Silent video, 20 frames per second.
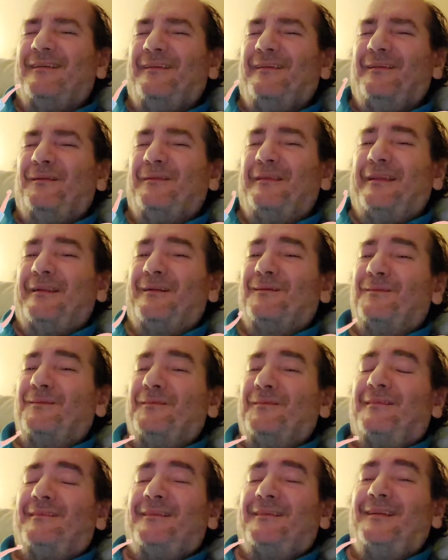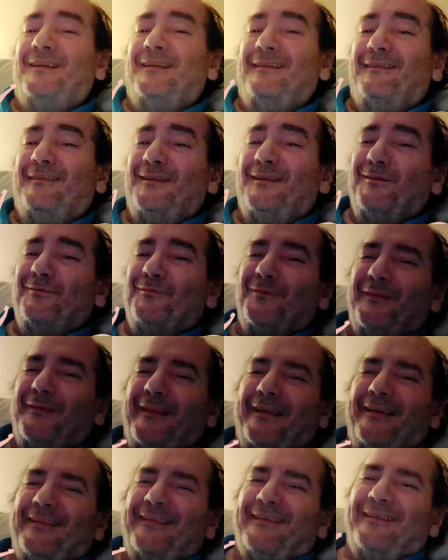you know, they don't see it as evil.
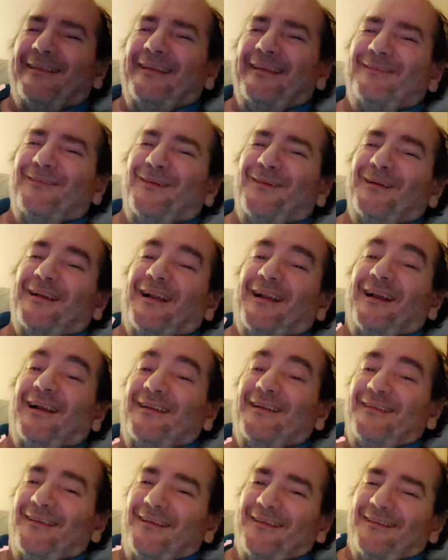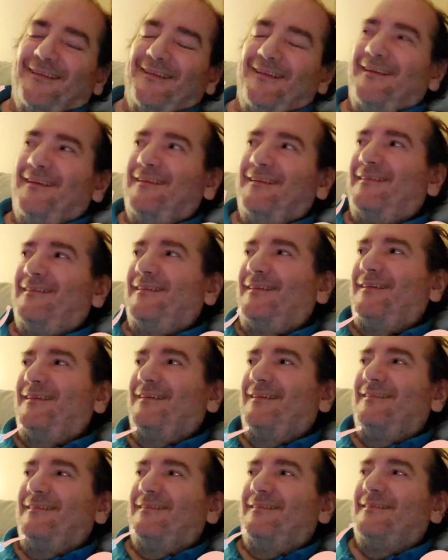They think, well, God doesn't
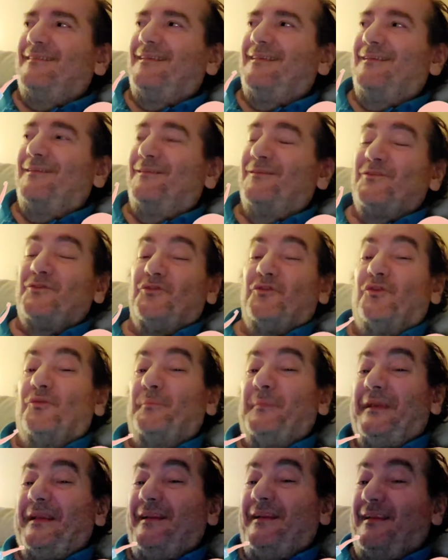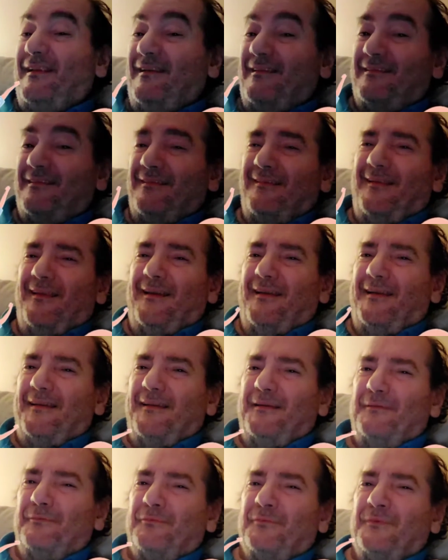exist and there's no meaning to
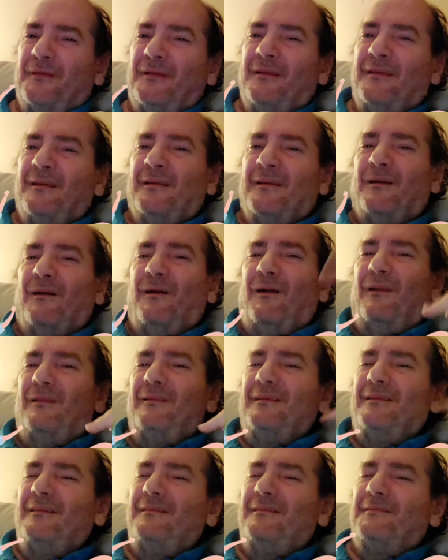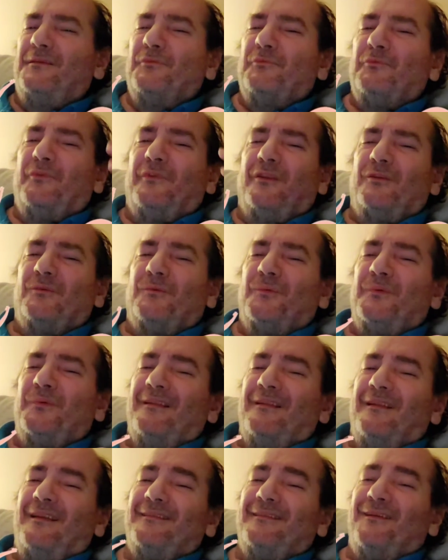life. All these different things that
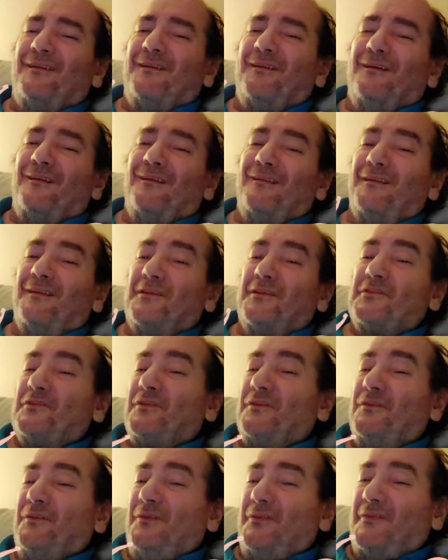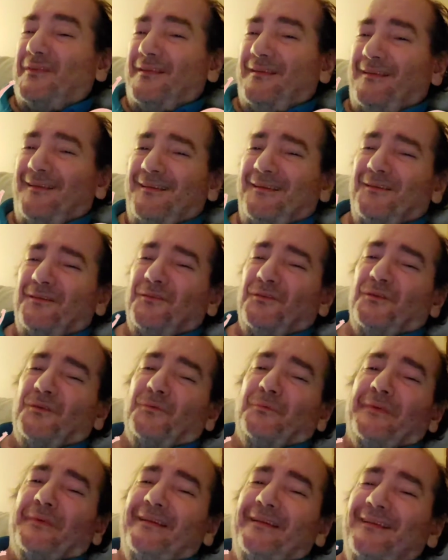we like to call excuses
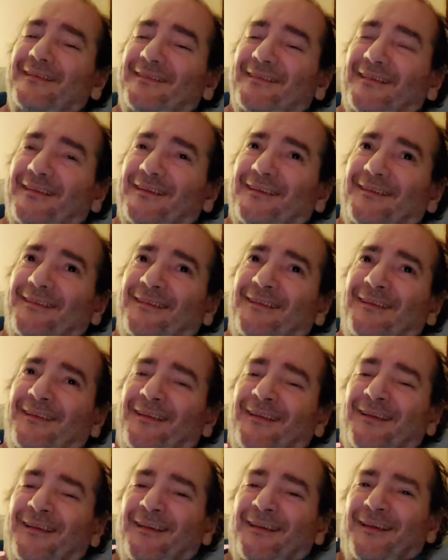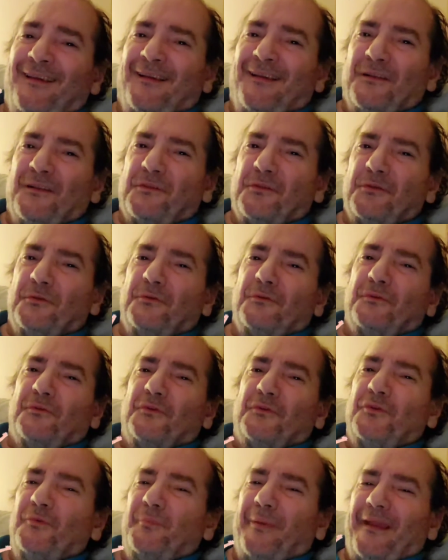or reason to
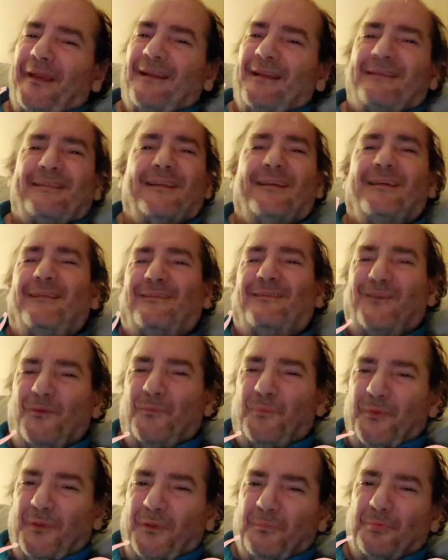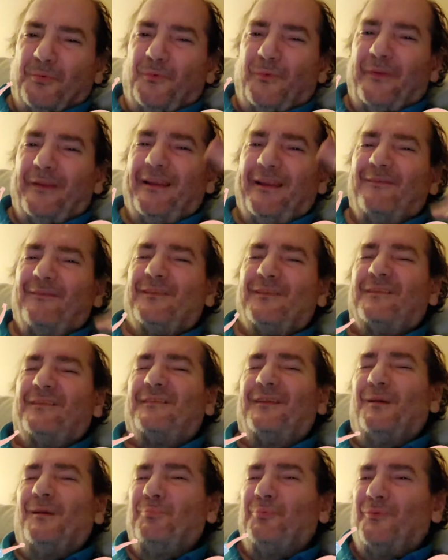do bad things to people. We have to
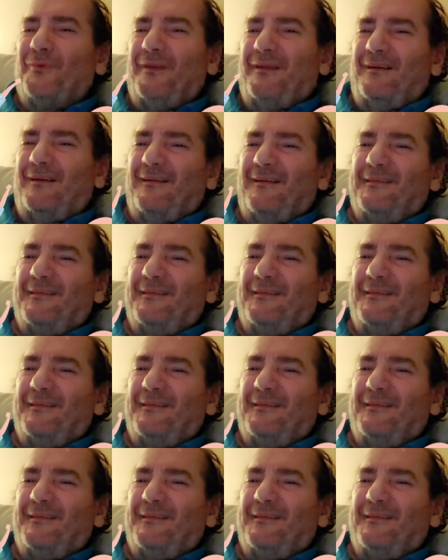separate